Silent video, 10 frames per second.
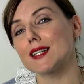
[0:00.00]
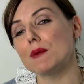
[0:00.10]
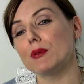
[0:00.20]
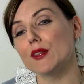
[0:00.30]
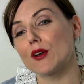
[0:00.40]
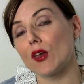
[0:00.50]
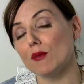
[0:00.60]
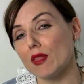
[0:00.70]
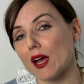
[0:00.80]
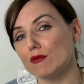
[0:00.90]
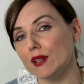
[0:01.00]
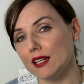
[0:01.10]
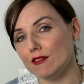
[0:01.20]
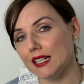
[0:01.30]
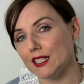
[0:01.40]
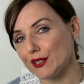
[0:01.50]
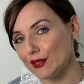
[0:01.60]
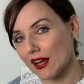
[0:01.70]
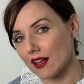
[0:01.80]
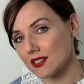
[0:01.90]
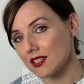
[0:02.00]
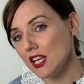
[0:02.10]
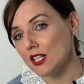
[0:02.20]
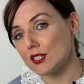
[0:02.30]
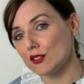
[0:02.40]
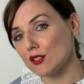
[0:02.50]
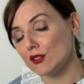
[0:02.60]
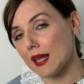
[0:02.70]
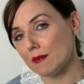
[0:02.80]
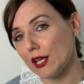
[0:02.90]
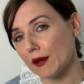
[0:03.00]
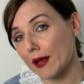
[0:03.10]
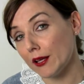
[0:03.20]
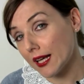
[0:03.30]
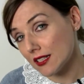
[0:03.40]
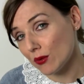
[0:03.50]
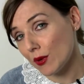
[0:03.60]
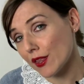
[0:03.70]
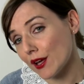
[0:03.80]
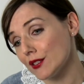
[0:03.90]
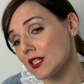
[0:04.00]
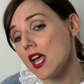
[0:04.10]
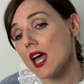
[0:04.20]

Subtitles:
couple in the column that really, really do last. So do let me know how you get on with those.